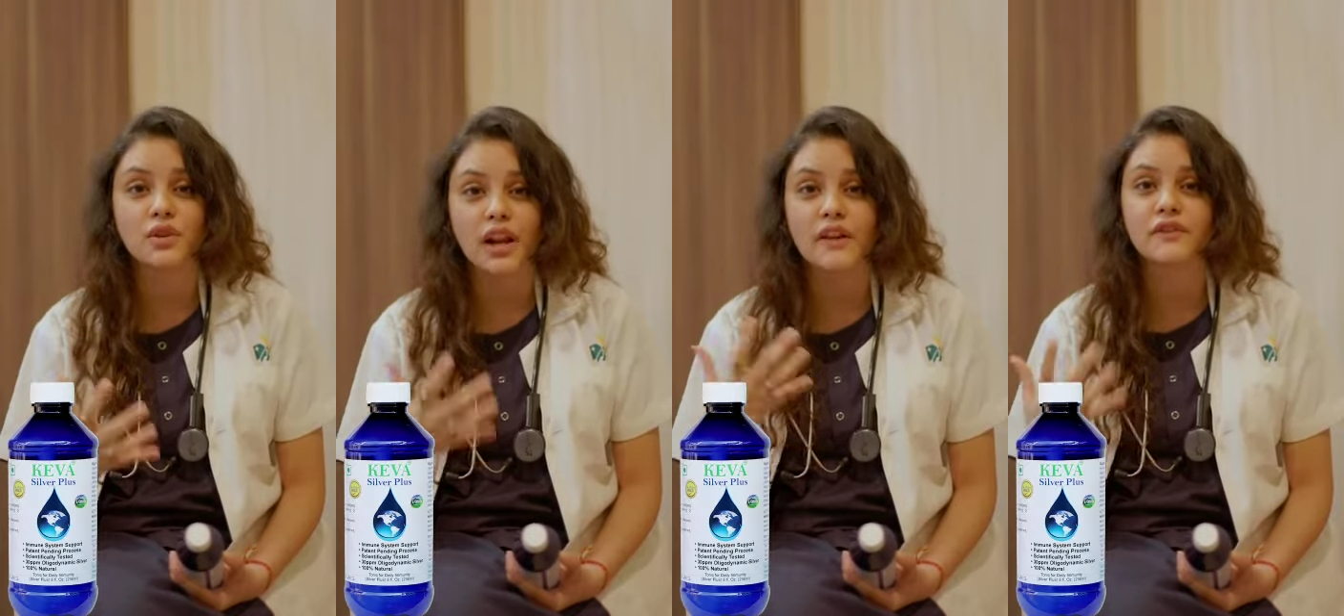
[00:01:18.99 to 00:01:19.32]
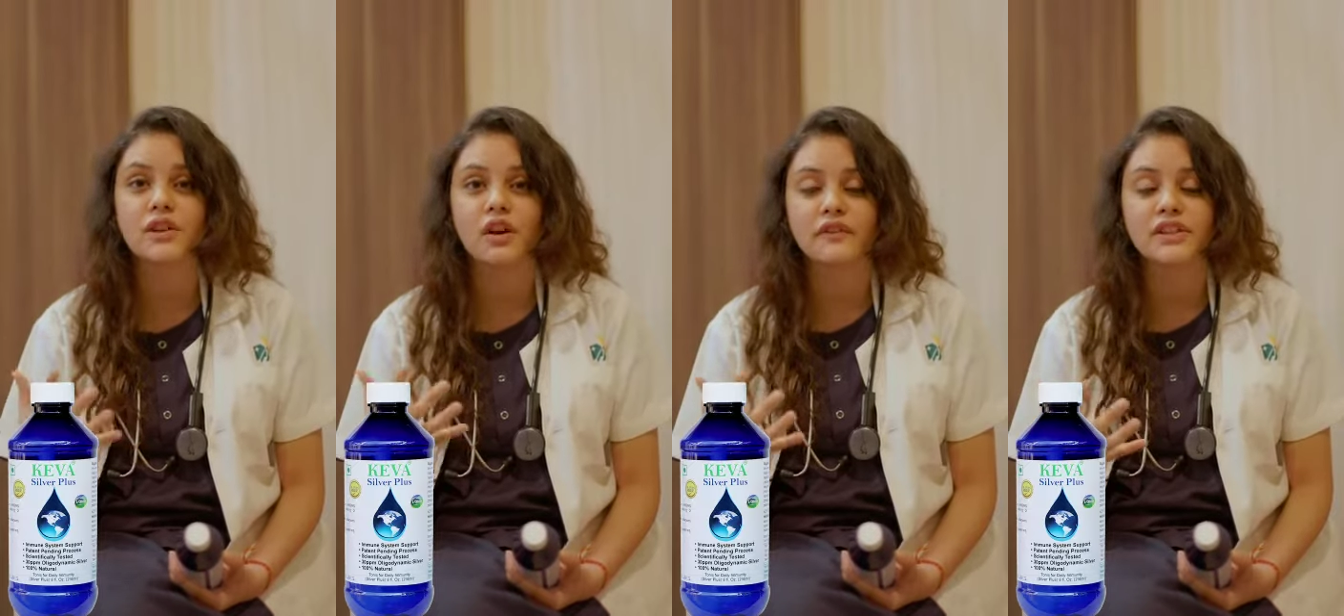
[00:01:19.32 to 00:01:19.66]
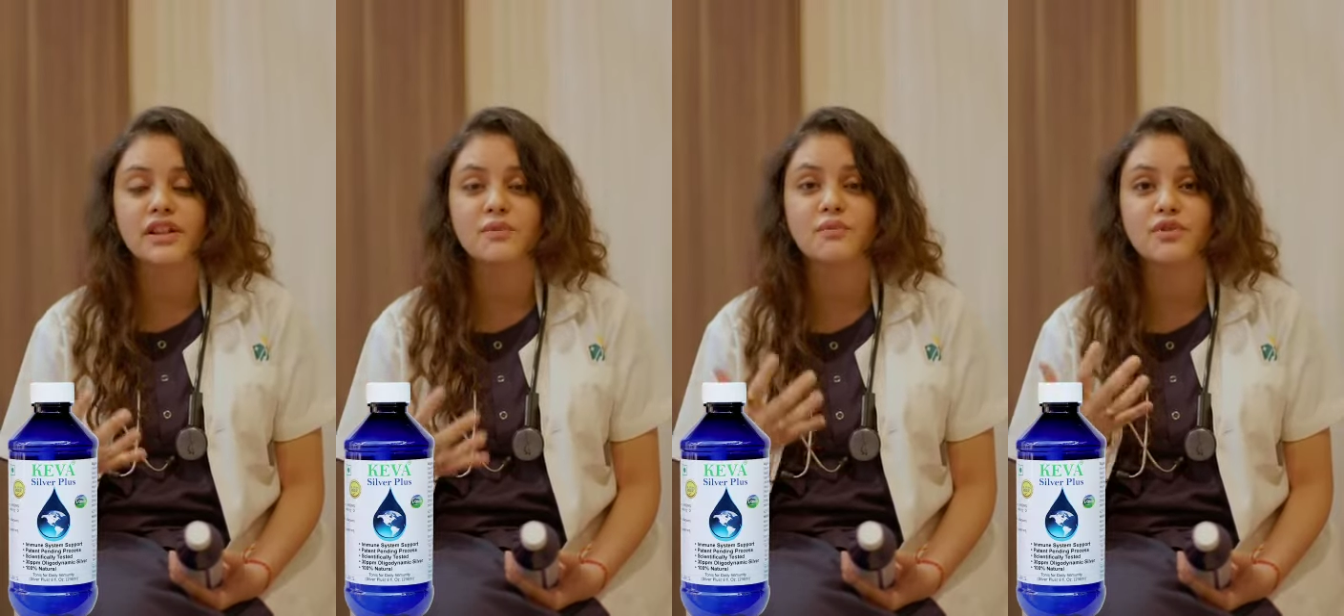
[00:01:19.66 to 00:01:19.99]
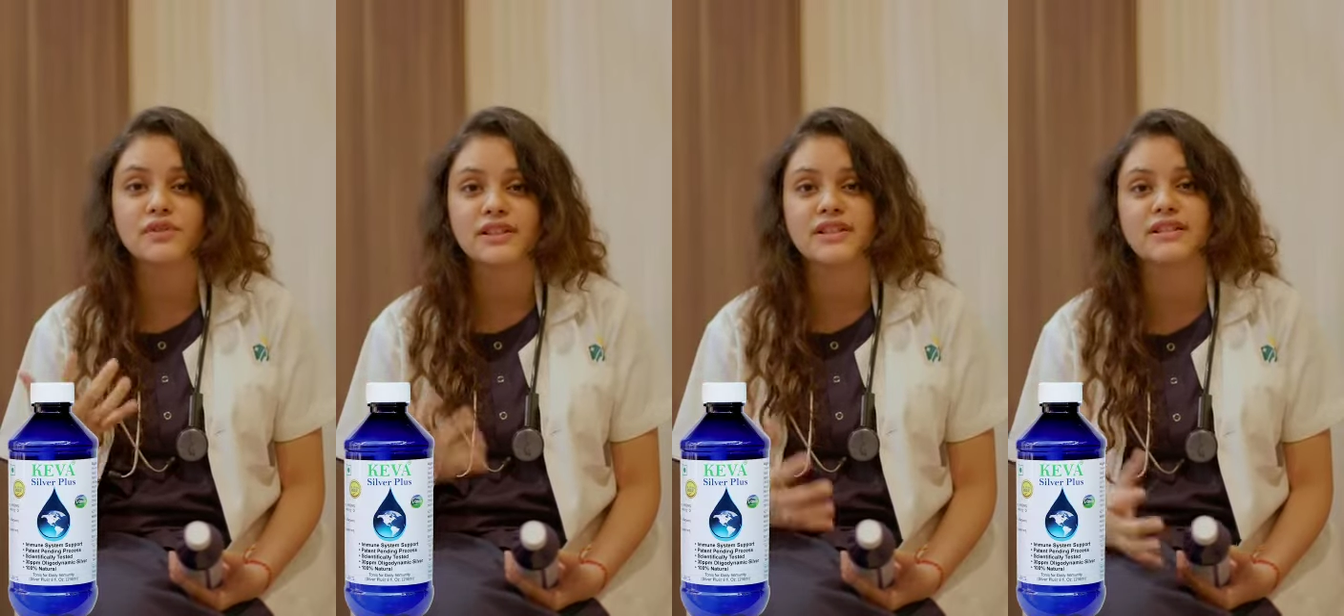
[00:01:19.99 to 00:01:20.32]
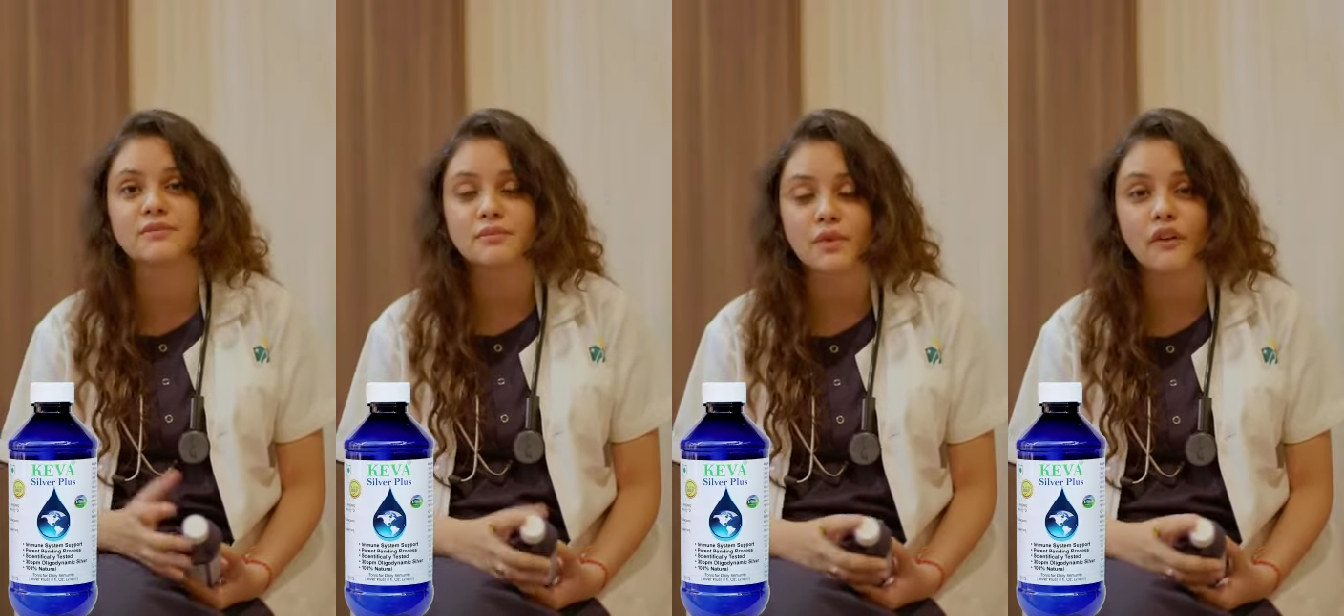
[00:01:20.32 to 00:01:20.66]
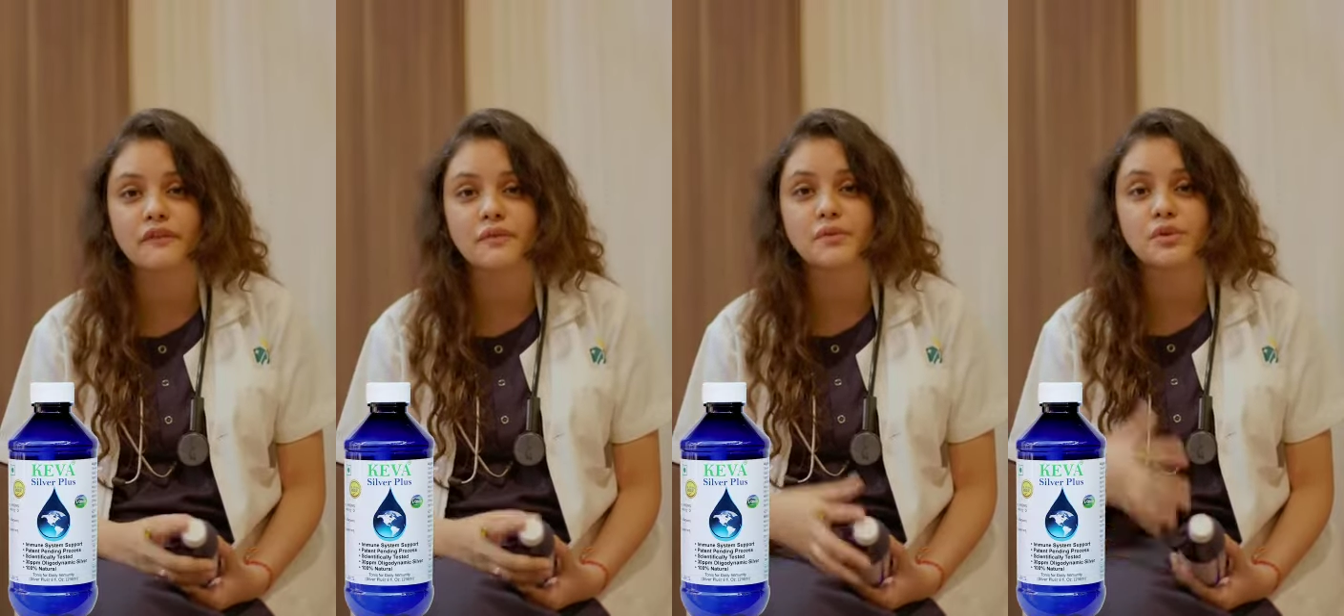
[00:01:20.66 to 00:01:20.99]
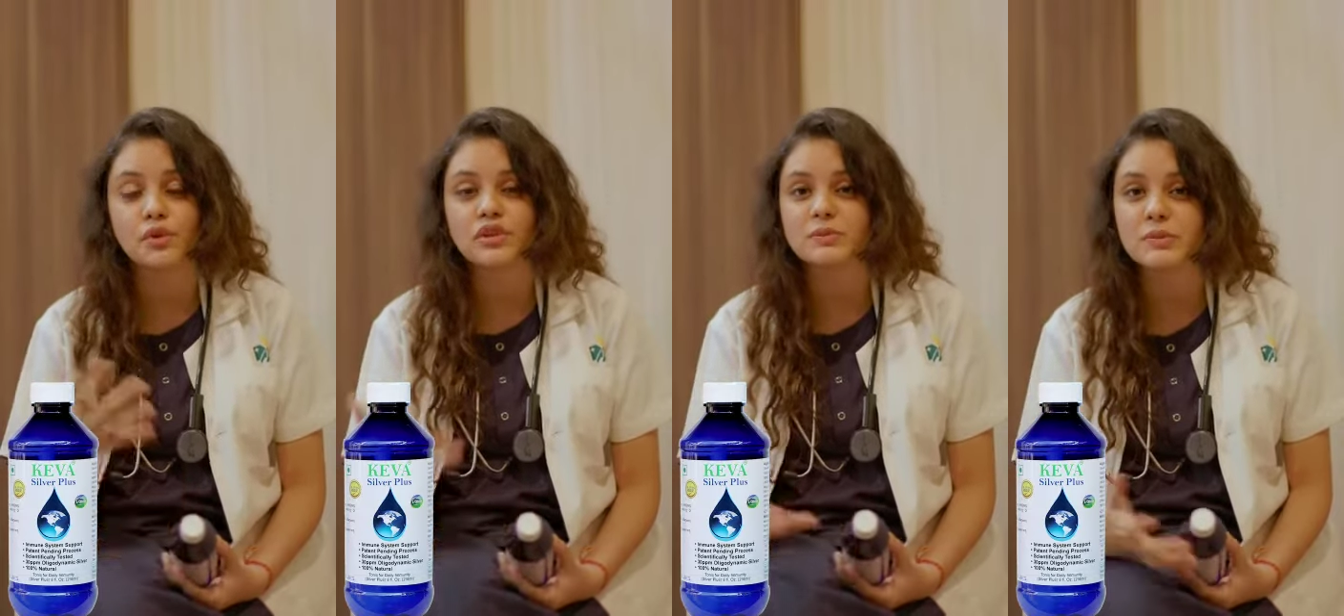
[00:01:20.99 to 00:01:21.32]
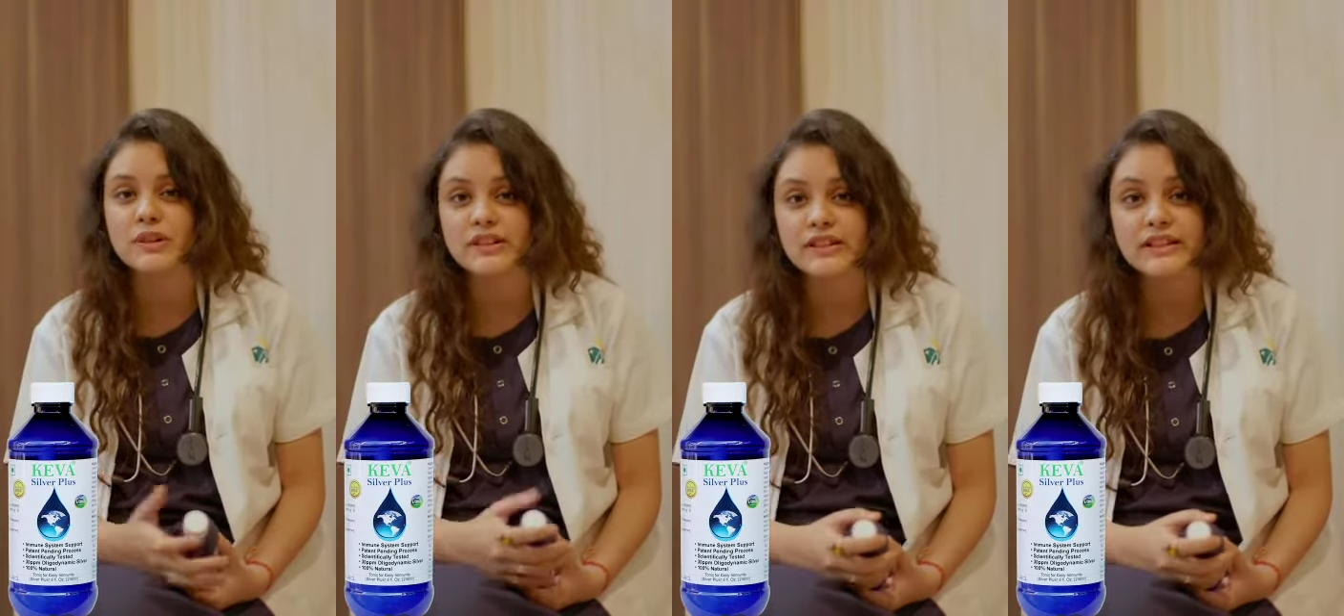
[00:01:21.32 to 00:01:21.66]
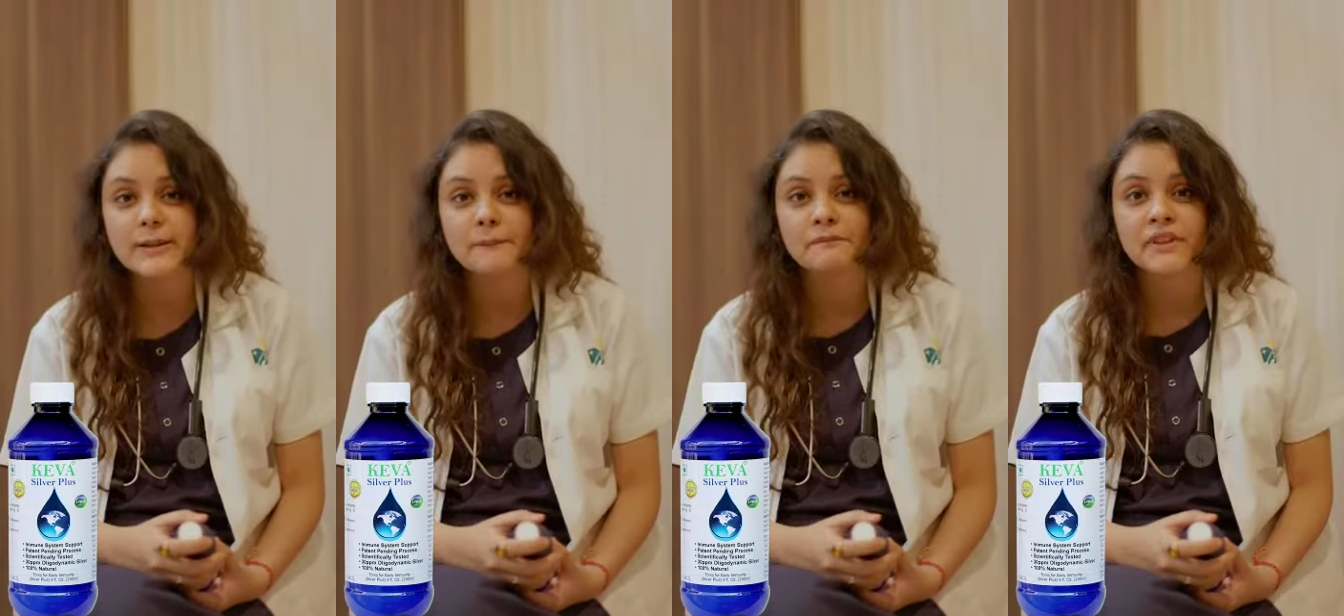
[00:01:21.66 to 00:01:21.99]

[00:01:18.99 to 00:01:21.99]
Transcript: level of the immune system of those persons.